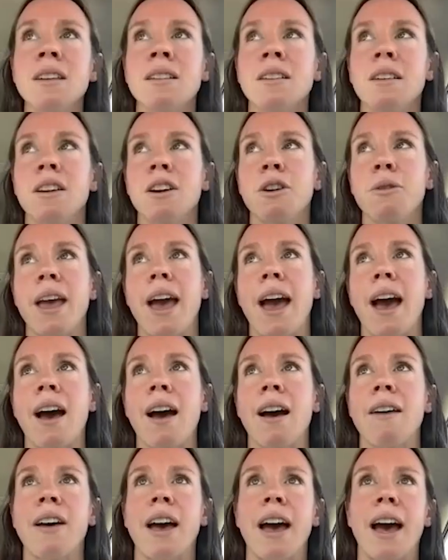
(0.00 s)
we
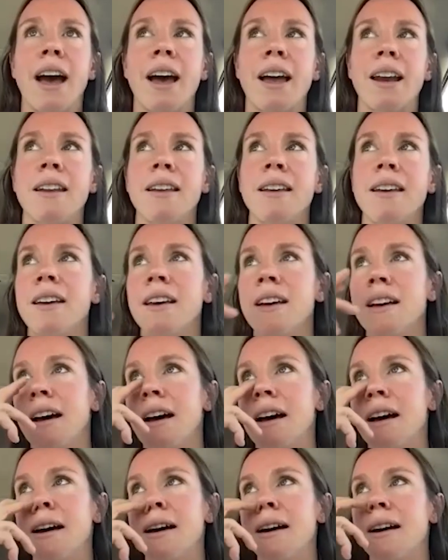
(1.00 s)
have had
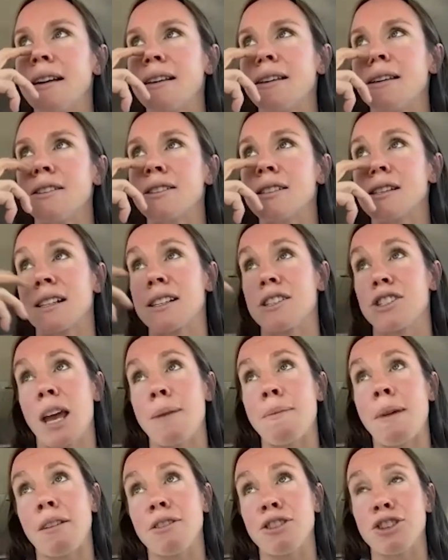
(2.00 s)
selections
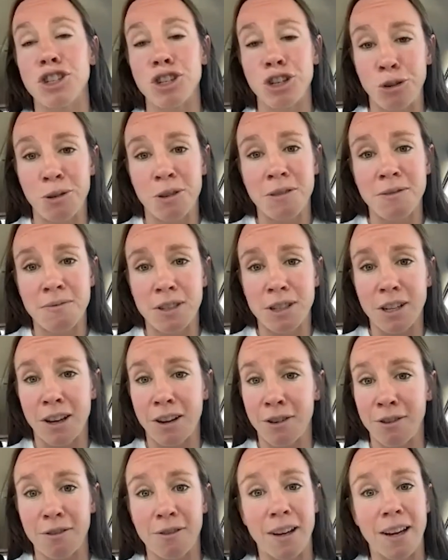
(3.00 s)
came out in June.
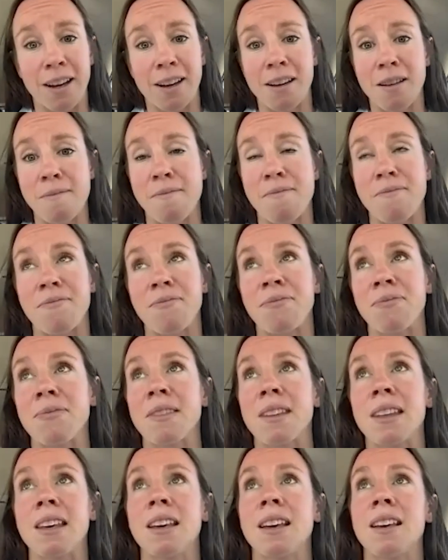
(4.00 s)
So
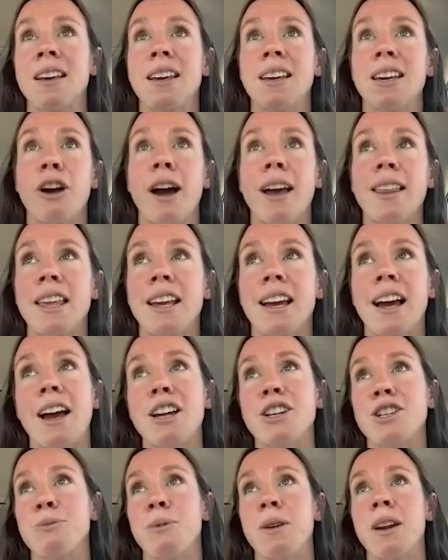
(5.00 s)
I think I
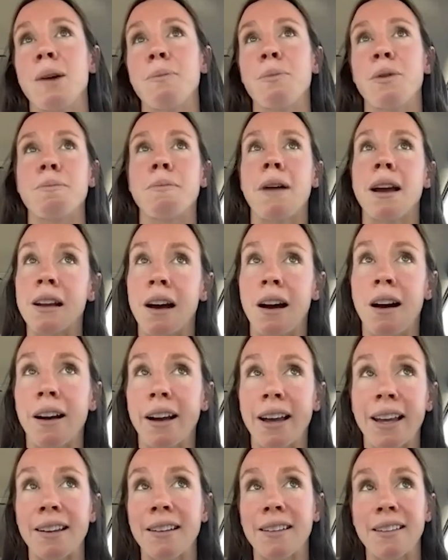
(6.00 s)
just went up with my dog
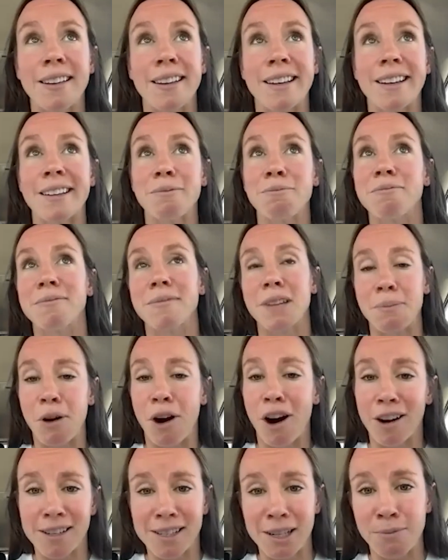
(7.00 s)
in a
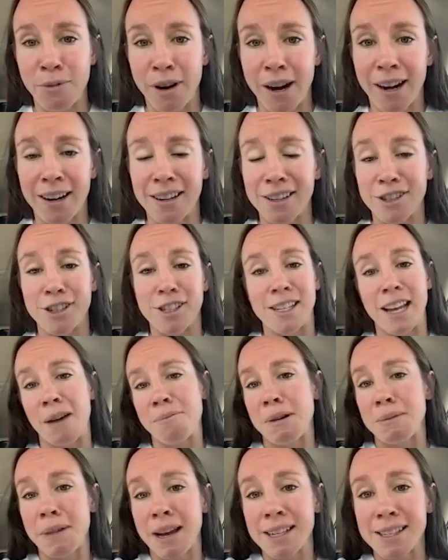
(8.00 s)
park somewhere and just sat
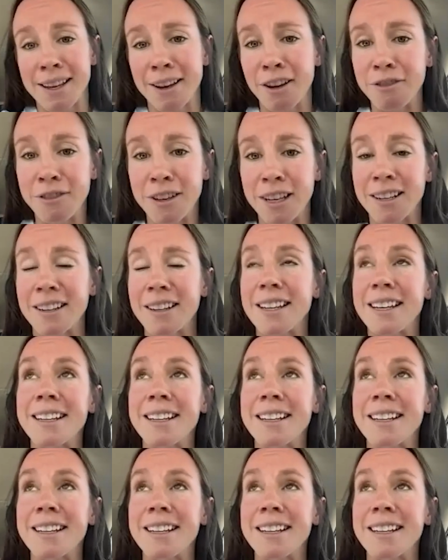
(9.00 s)
by myself and